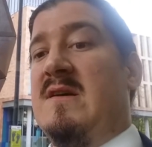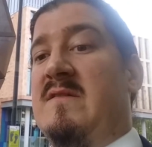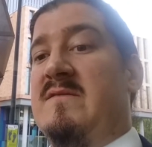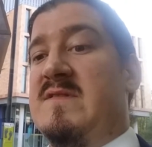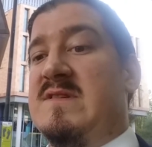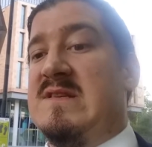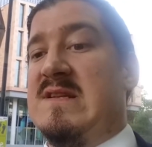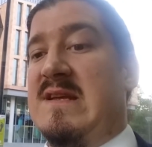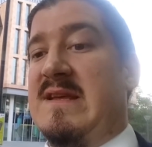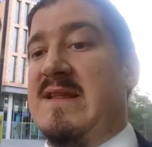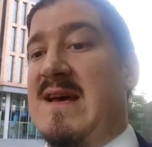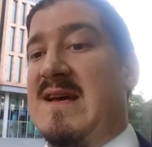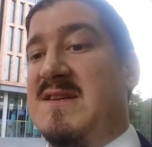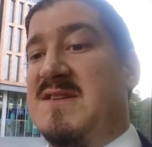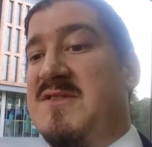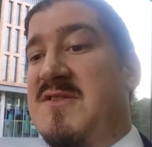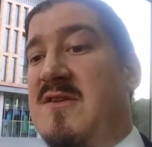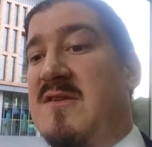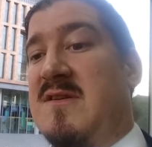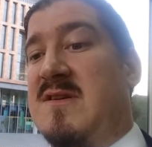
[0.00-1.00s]
Obviously
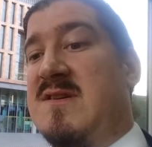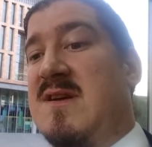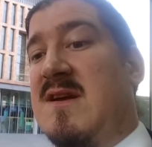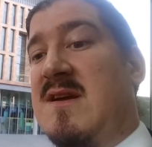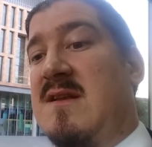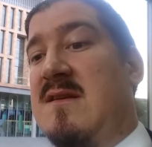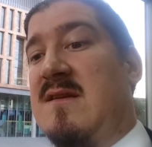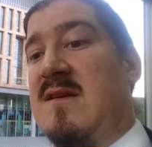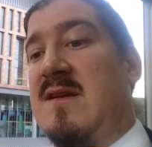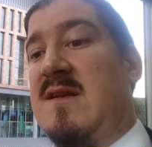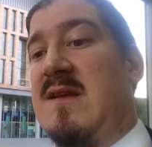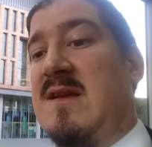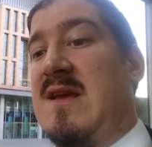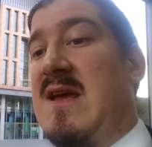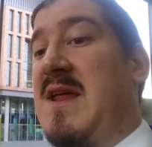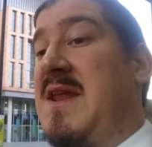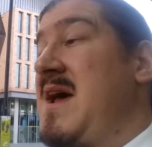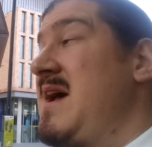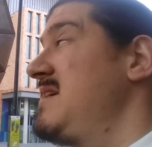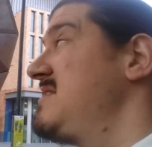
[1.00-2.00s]
that's not exactly
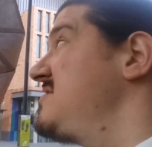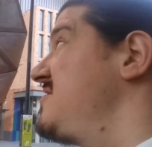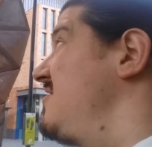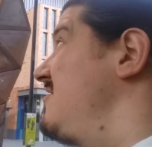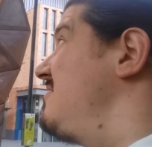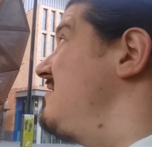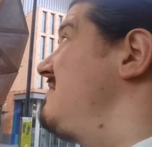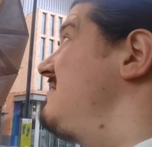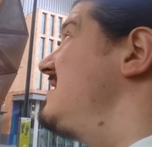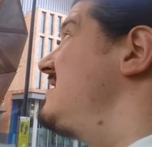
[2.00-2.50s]
an eyesore,